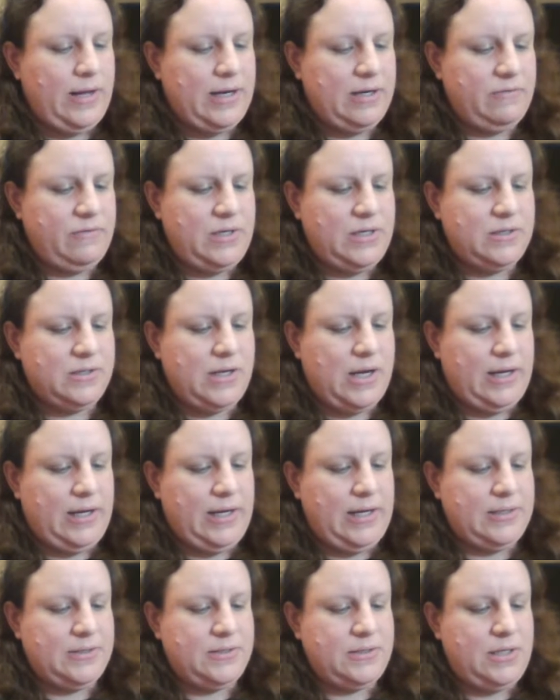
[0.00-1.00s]
of these got
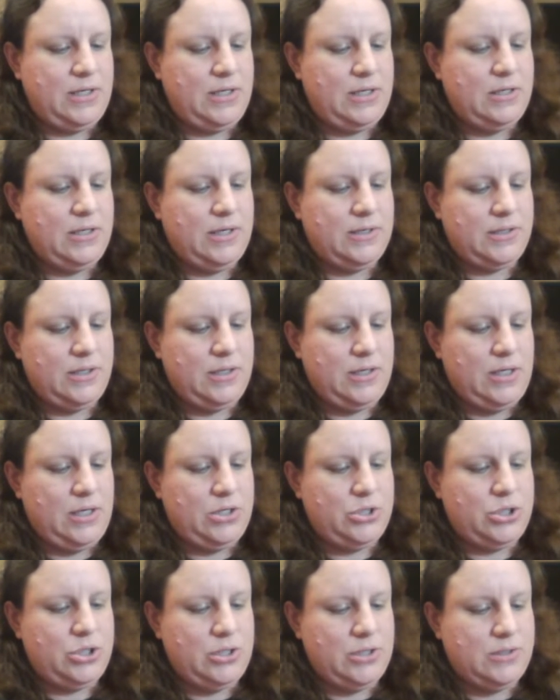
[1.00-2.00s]
ST
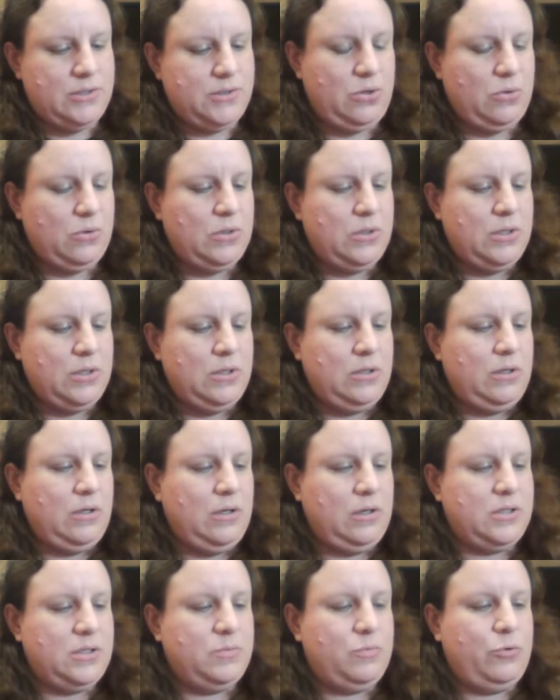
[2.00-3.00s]
designations, so
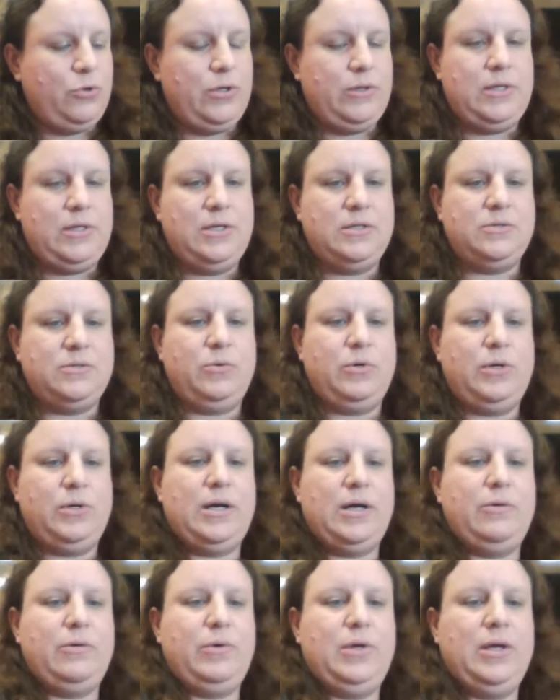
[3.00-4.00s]
I'll just point these one
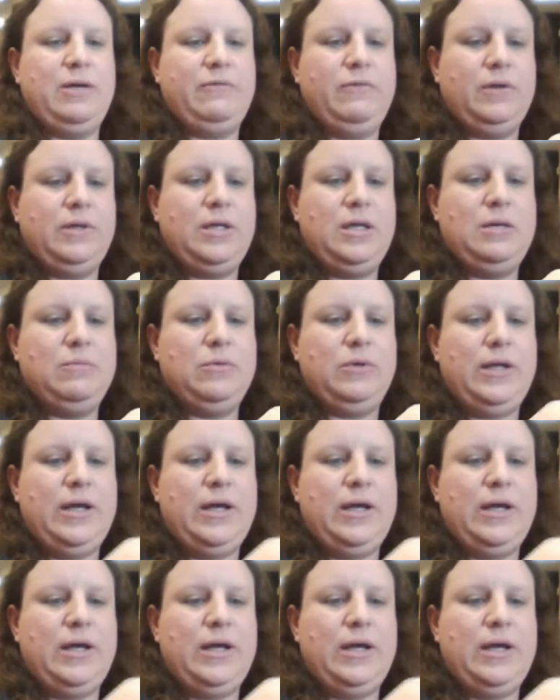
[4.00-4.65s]
out. We have Hakeem